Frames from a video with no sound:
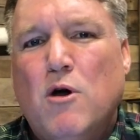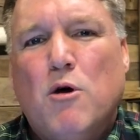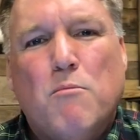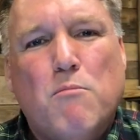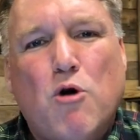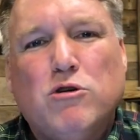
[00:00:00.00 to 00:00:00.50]

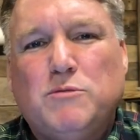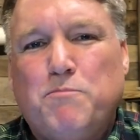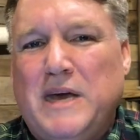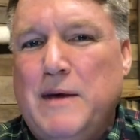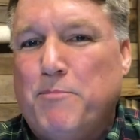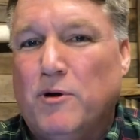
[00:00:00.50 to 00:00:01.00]
most
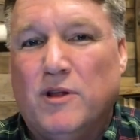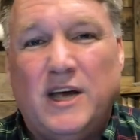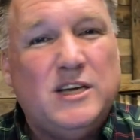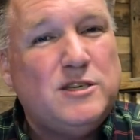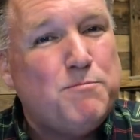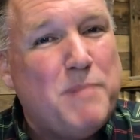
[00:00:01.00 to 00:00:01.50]
people,
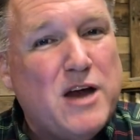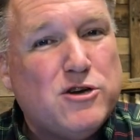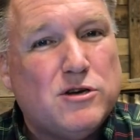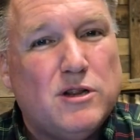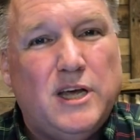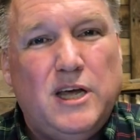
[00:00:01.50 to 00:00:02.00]

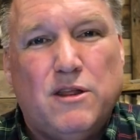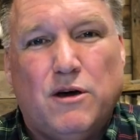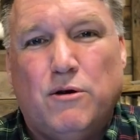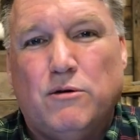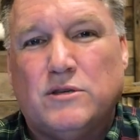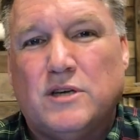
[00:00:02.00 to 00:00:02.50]
especially
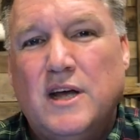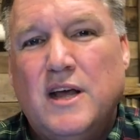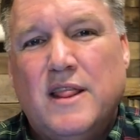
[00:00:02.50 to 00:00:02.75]
those